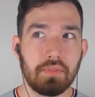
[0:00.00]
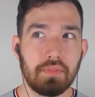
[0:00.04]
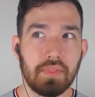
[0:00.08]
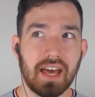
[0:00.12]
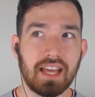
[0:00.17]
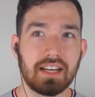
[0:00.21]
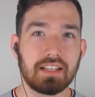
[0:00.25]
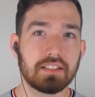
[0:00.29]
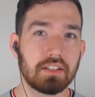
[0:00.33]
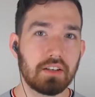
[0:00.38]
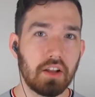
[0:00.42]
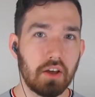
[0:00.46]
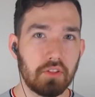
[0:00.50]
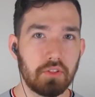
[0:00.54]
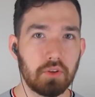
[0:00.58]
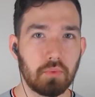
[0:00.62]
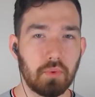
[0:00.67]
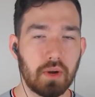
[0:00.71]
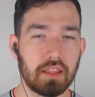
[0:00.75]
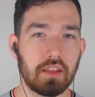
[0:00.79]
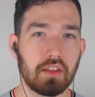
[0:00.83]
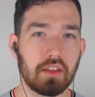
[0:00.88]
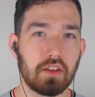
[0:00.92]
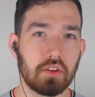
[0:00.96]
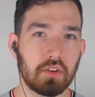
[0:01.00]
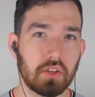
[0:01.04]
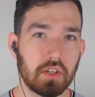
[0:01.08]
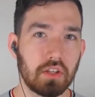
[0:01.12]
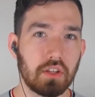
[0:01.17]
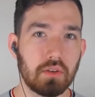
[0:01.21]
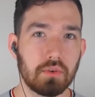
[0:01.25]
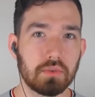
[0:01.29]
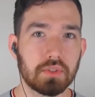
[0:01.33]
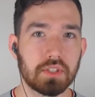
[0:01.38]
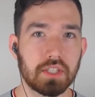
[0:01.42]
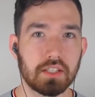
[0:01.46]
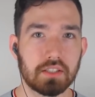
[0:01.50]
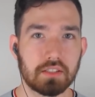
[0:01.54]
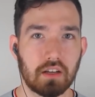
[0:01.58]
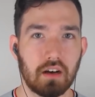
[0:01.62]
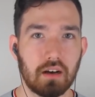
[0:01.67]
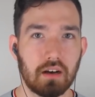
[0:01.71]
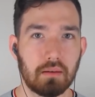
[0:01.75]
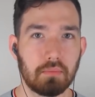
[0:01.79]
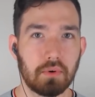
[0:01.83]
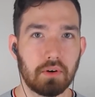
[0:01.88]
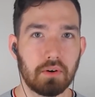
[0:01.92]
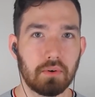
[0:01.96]
that is another way that you can use this
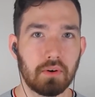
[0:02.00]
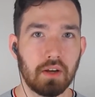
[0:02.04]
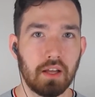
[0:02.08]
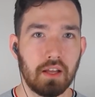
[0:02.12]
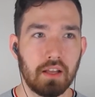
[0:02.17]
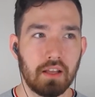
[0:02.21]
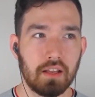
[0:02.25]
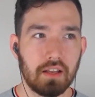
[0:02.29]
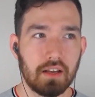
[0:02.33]
combo.